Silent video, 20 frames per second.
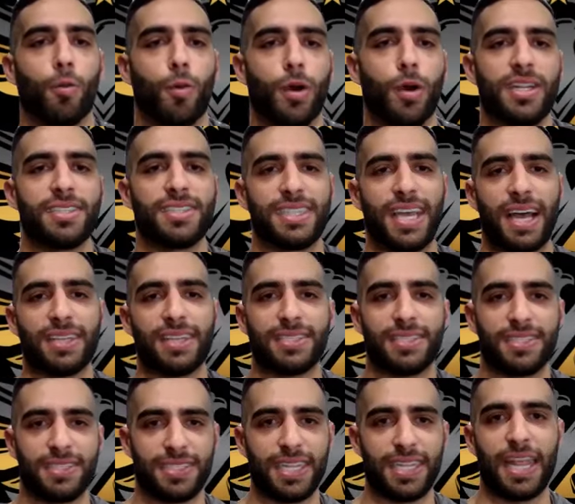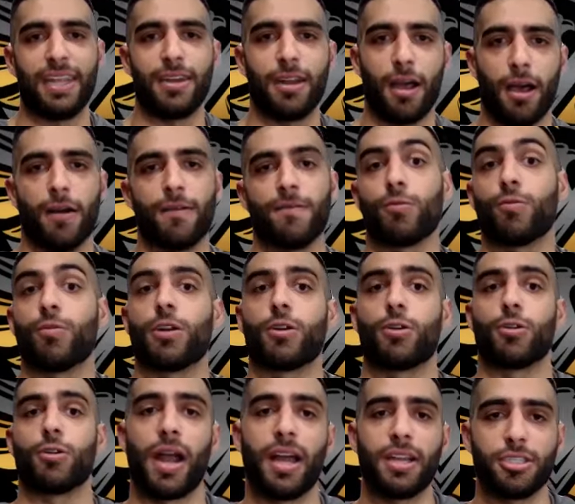What is that state of
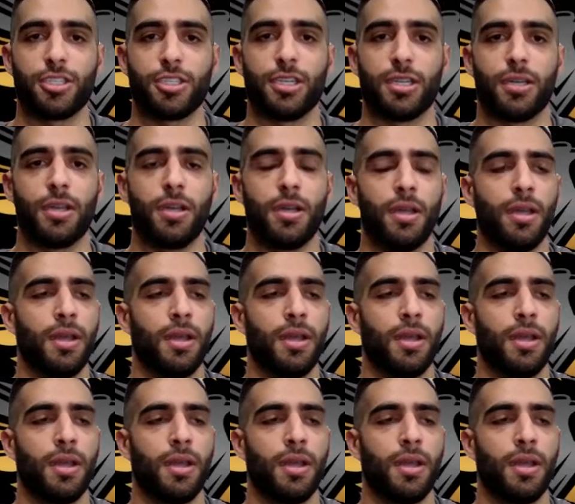regression?